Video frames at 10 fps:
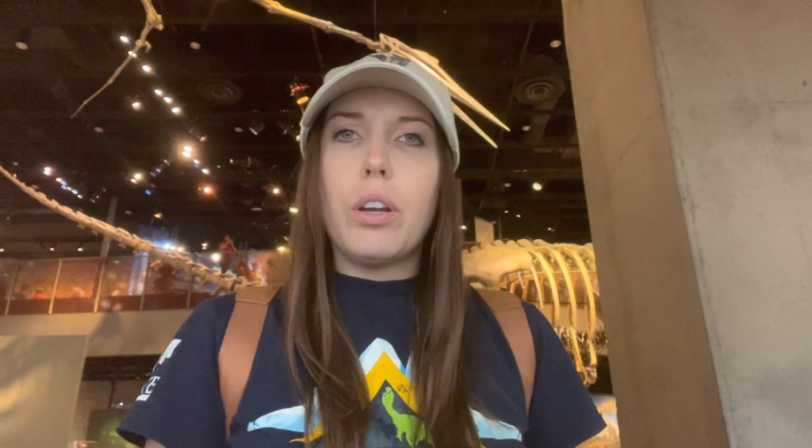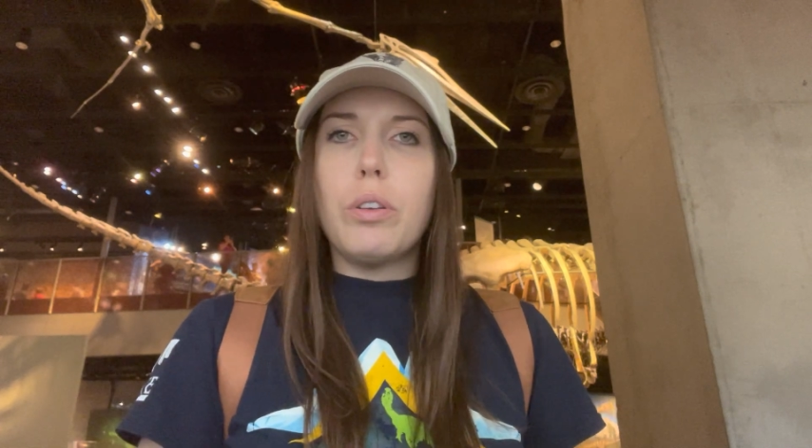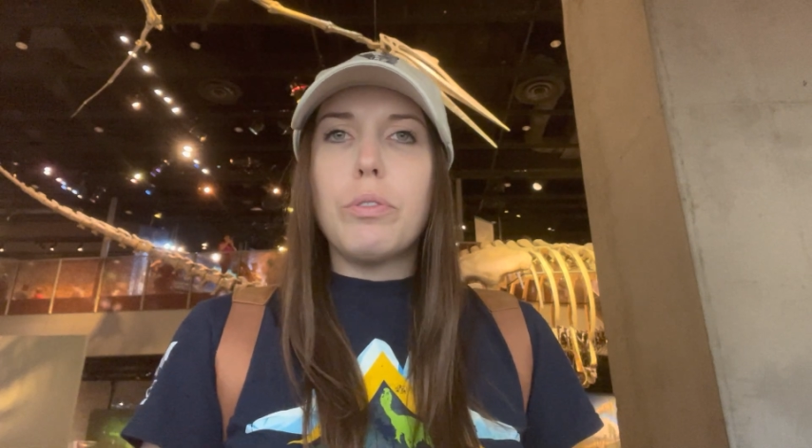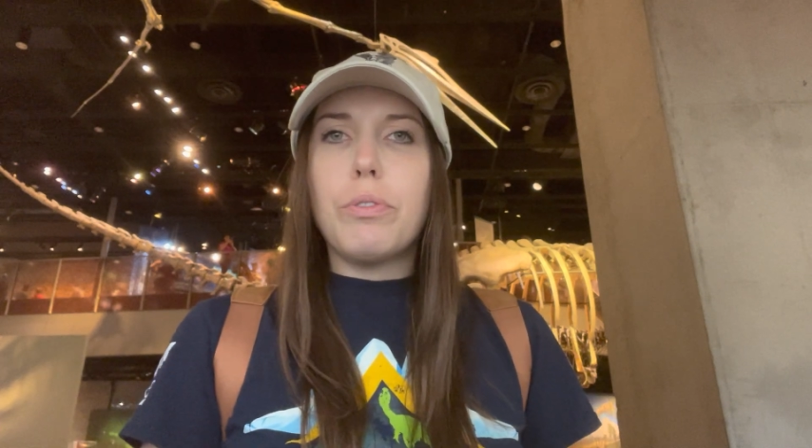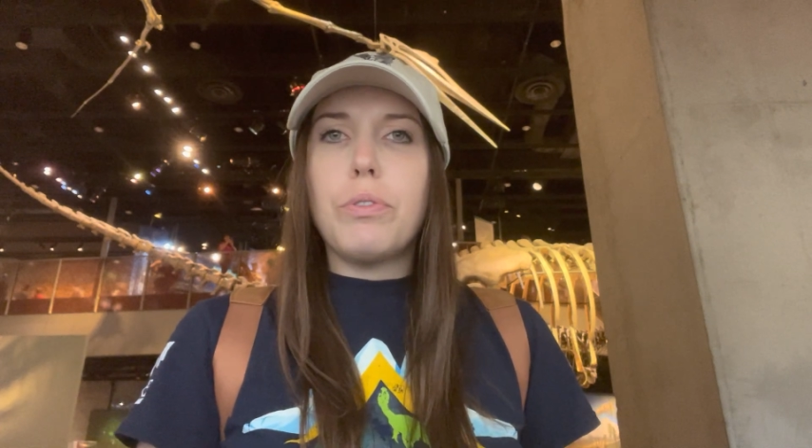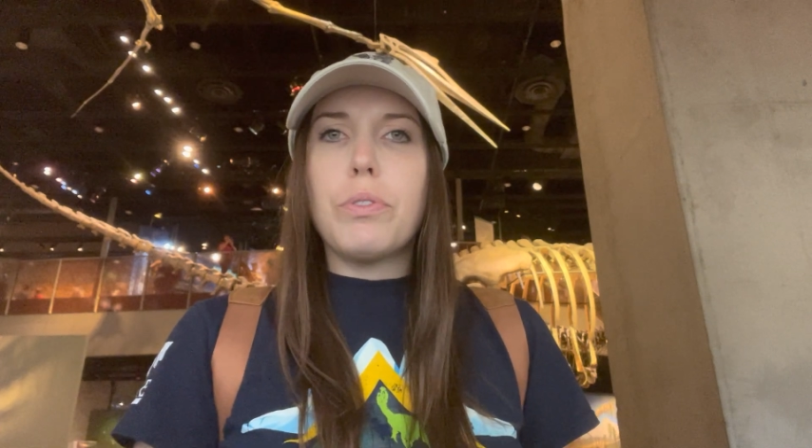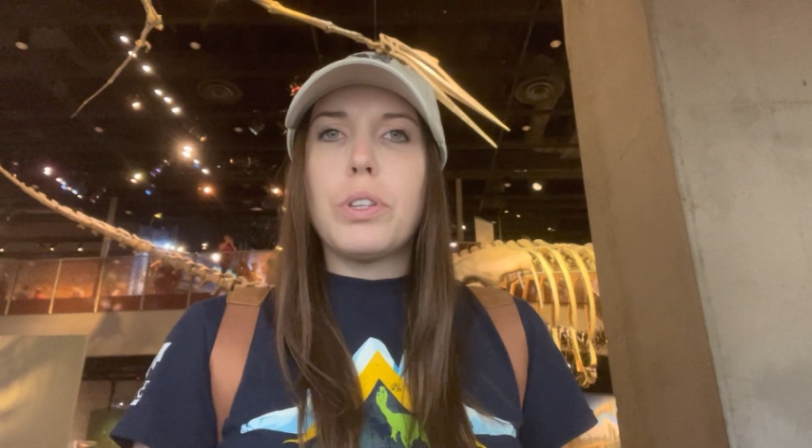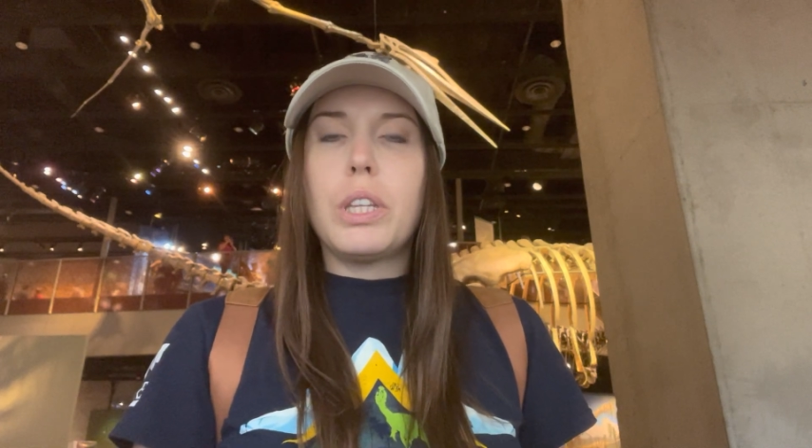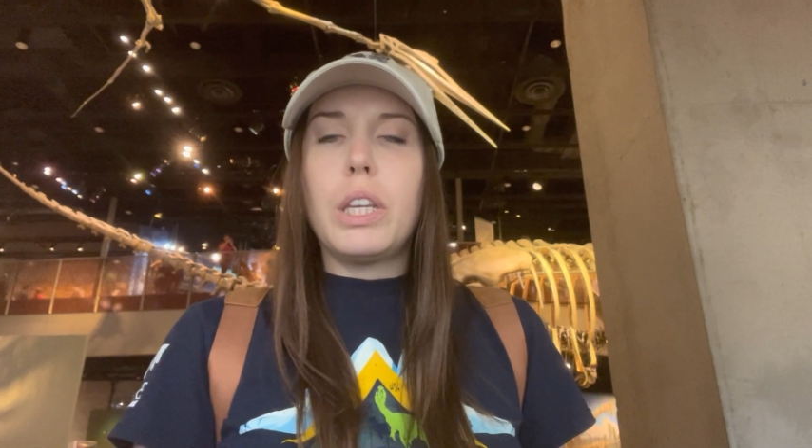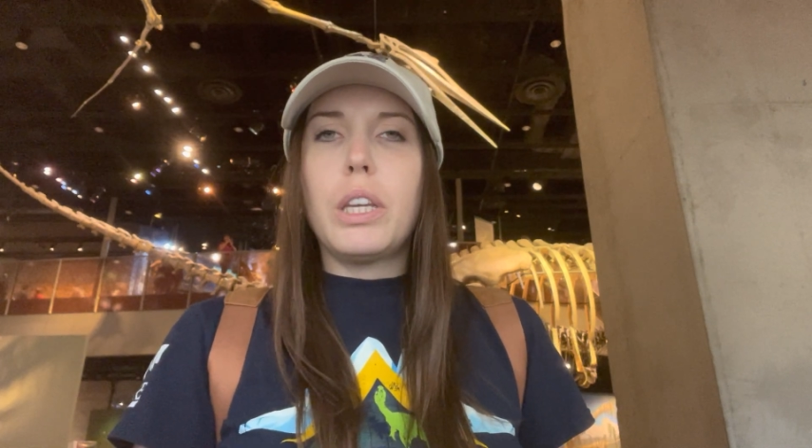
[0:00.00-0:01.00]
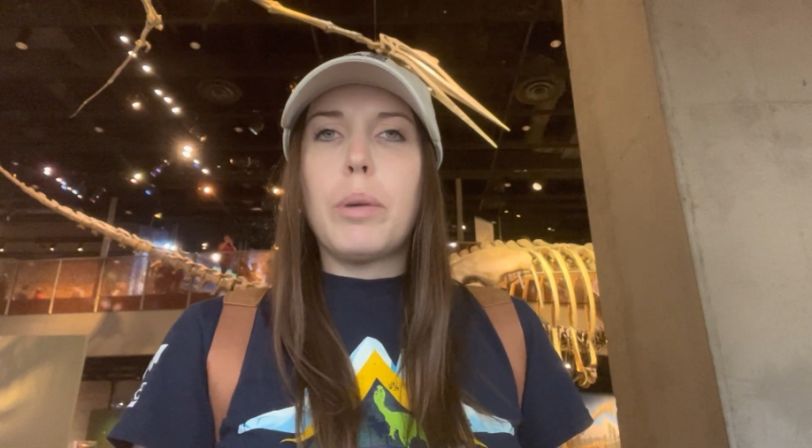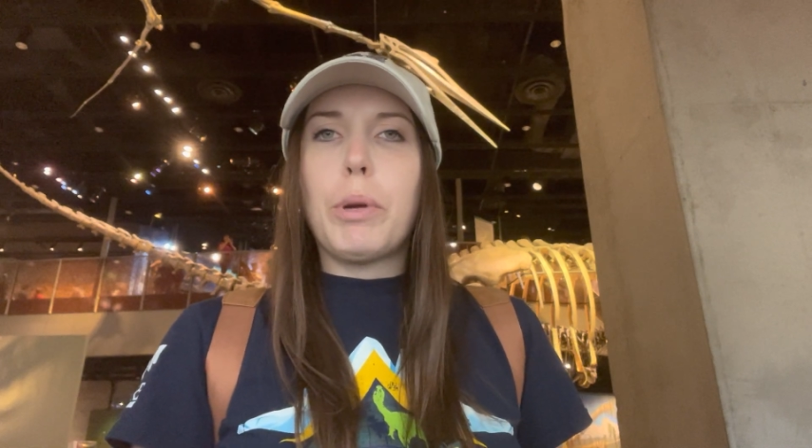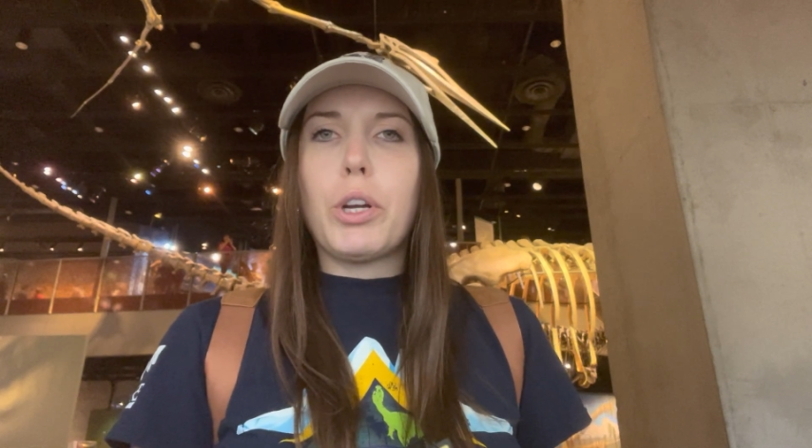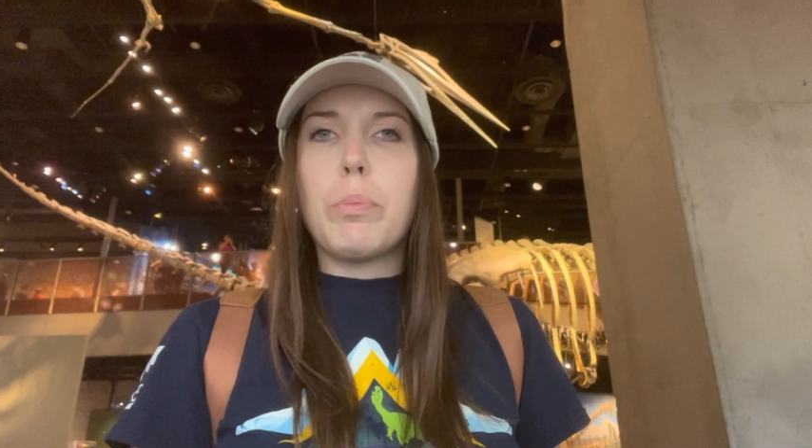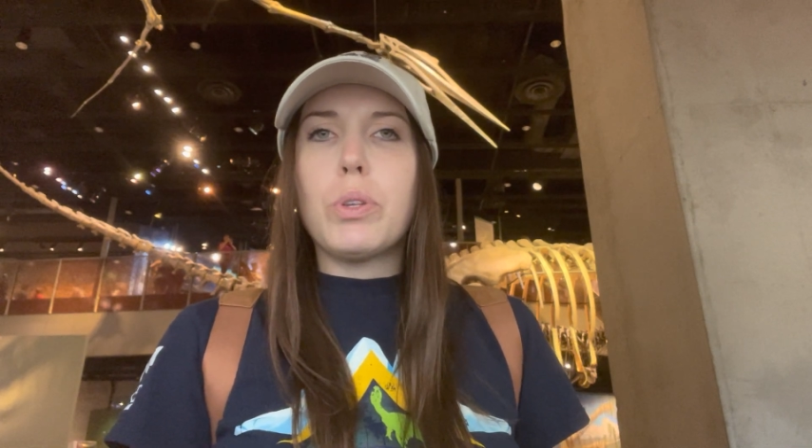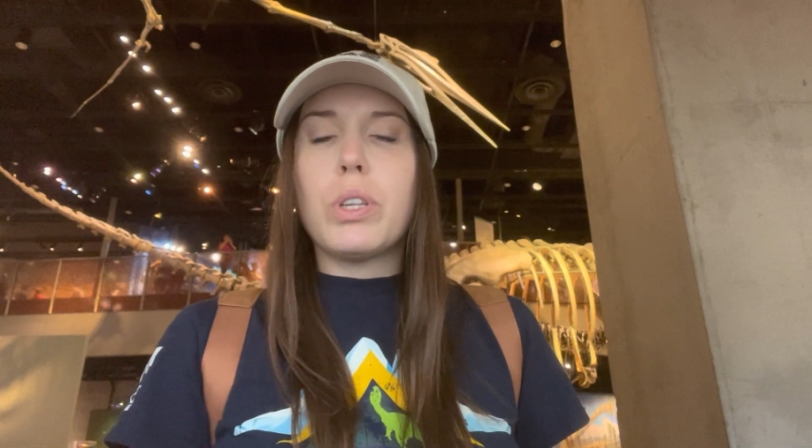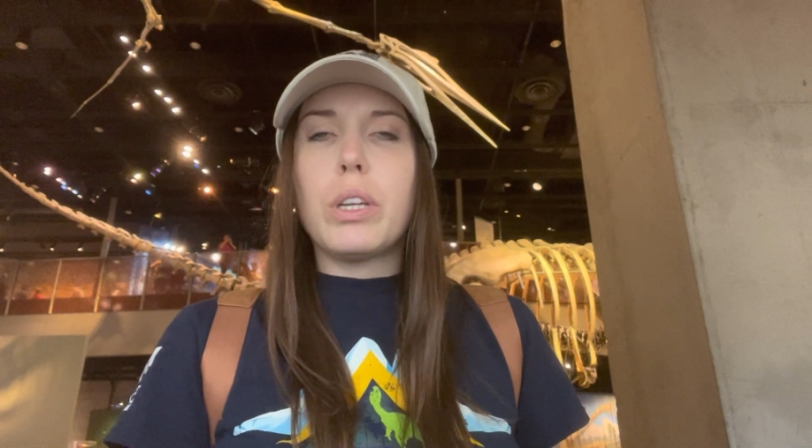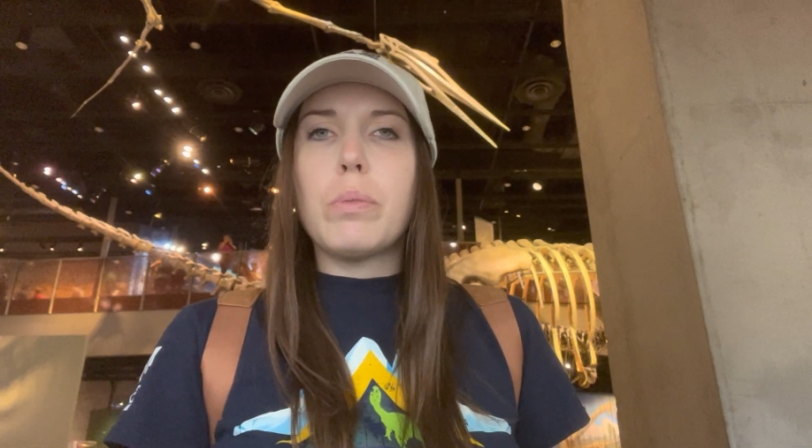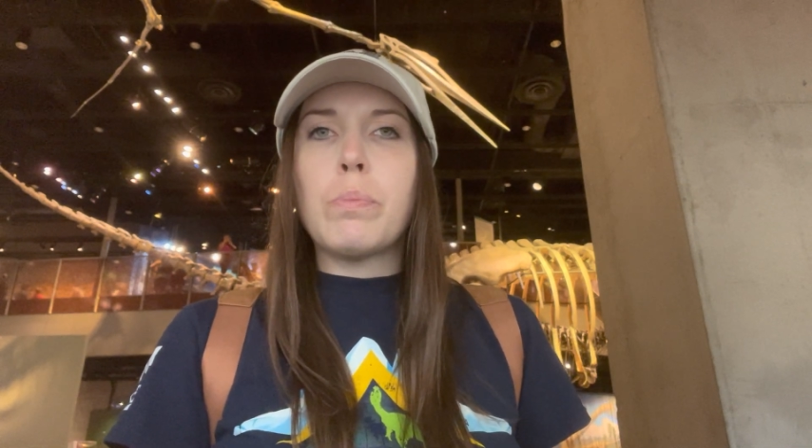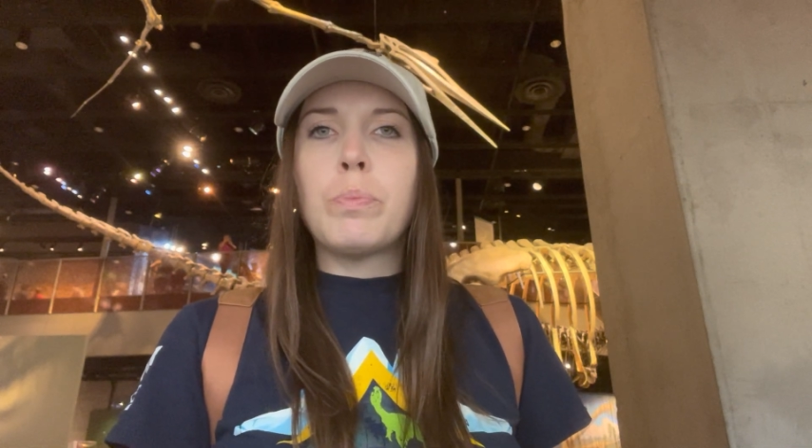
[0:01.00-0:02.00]
of the American
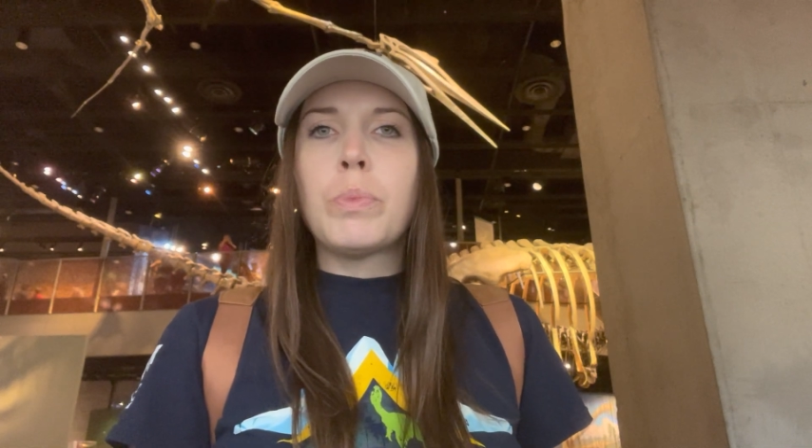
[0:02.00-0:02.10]
Museum.